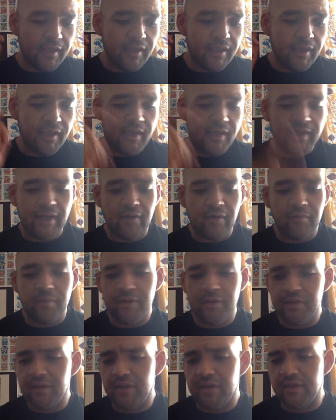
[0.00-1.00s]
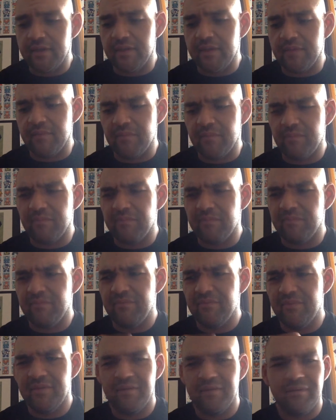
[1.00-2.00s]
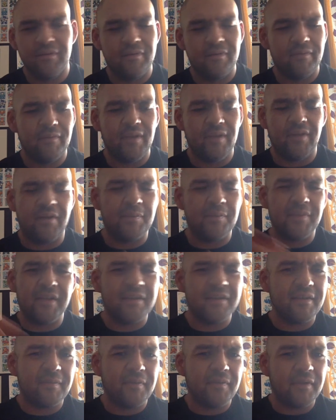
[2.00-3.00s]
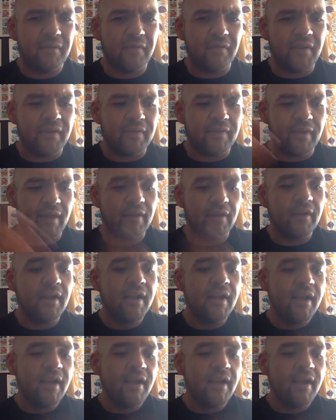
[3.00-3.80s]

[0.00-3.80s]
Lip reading: and I will put no, I'm not going to put a link there.